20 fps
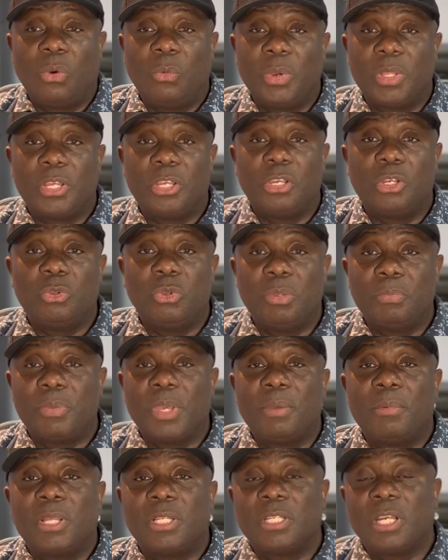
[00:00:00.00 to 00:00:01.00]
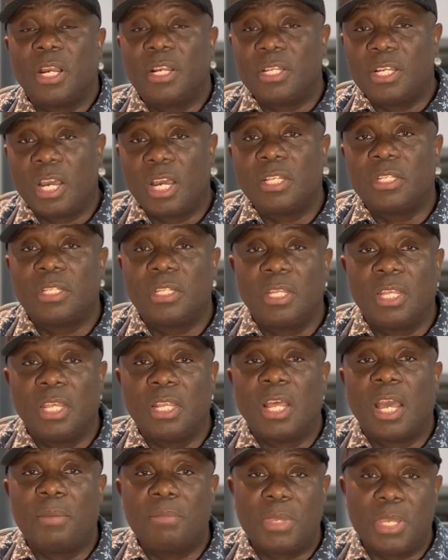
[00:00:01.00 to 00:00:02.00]
whether you're doing payments or not,
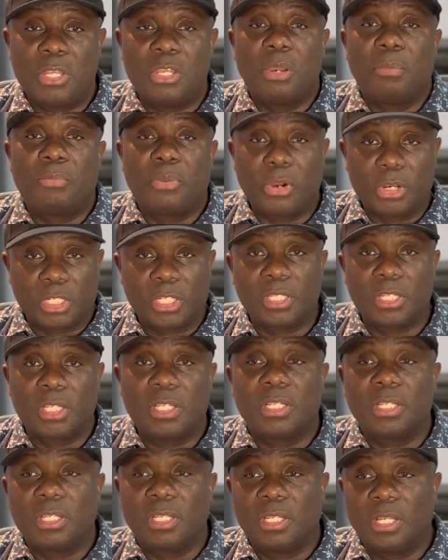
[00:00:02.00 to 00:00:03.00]
it, I mean, you purchase it,